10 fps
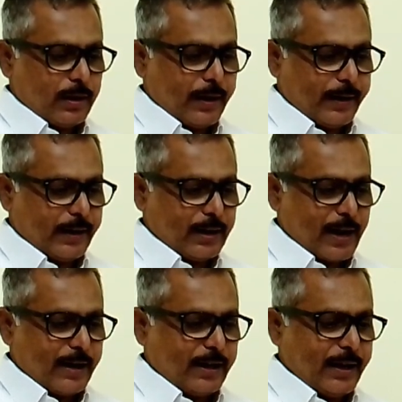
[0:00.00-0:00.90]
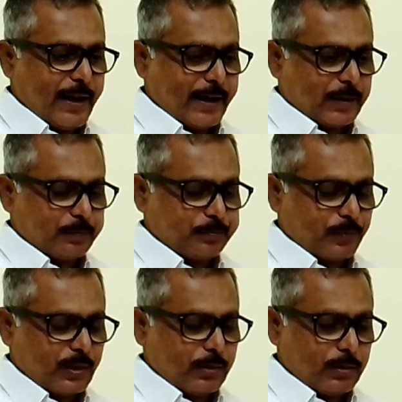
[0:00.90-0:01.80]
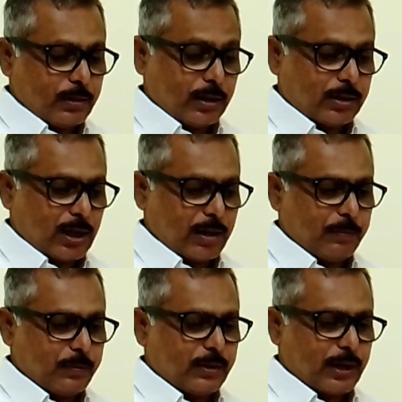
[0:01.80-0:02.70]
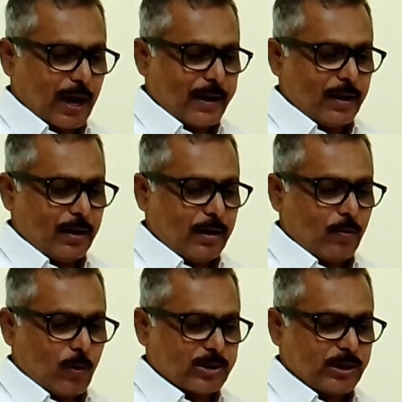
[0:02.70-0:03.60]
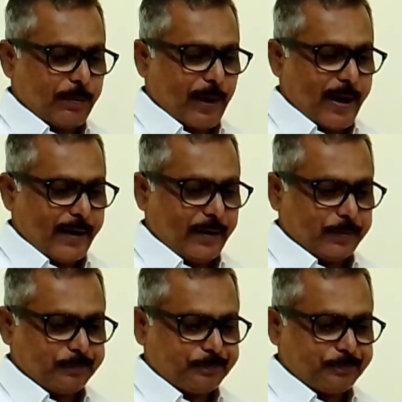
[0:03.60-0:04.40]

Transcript: 1898, the term trial was defined.